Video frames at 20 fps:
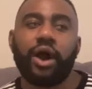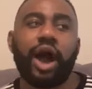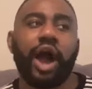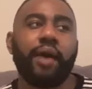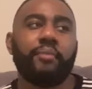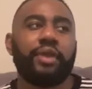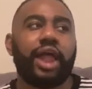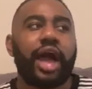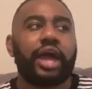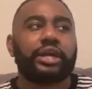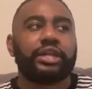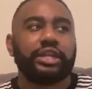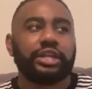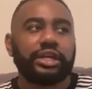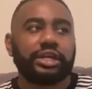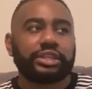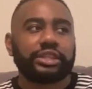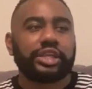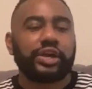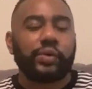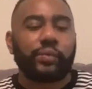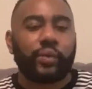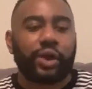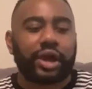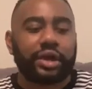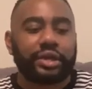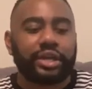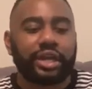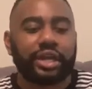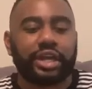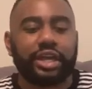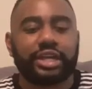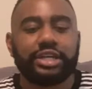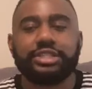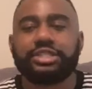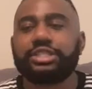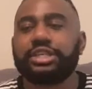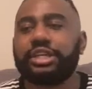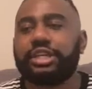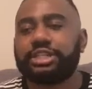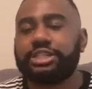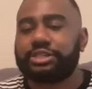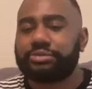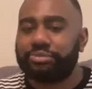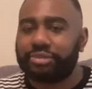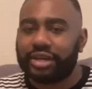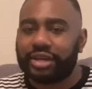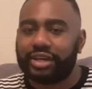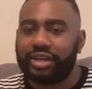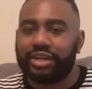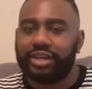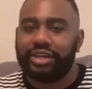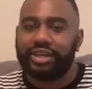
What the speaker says: I'm like, nothing, working, getting to this money.